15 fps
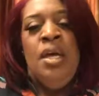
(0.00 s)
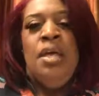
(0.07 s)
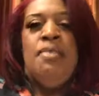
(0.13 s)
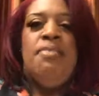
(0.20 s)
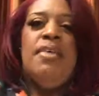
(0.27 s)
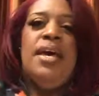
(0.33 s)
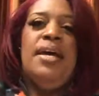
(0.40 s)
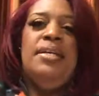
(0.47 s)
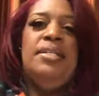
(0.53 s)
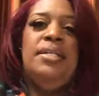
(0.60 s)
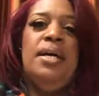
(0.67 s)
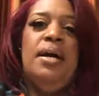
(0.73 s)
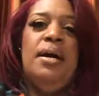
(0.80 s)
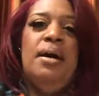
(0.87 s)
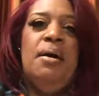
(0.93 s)
that
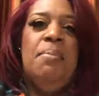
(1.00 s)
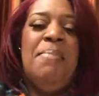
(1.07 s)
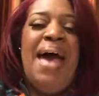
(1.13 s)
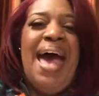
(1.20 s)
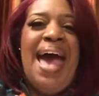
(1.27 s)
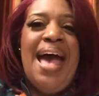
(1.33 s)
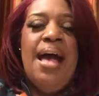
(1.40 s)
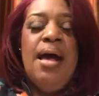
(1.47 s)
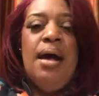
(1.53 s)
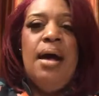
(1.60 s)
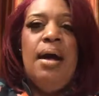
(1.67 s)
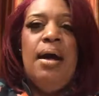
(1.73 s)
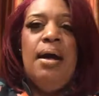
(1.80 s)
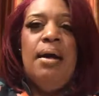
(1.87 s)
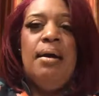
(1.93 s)

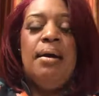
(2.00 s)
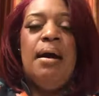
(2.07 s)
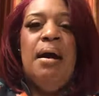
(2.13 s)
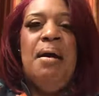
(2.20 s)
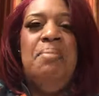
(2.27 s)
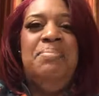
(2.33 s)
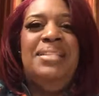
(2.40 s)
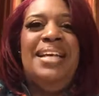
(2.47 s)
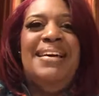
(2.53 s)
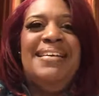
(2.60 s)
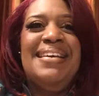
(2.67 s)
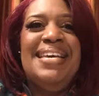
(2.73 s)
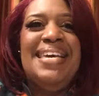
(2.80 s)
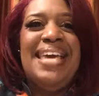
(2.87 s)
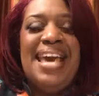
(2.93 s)
comes
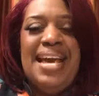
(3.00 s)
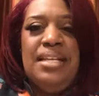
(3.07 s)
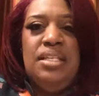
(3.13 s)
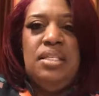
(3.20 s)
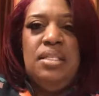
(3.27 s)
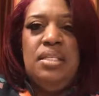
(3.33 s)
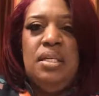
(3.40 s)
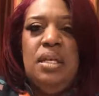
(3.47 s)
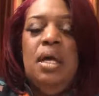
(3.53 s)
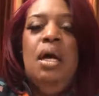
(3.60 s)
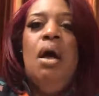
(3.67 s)
against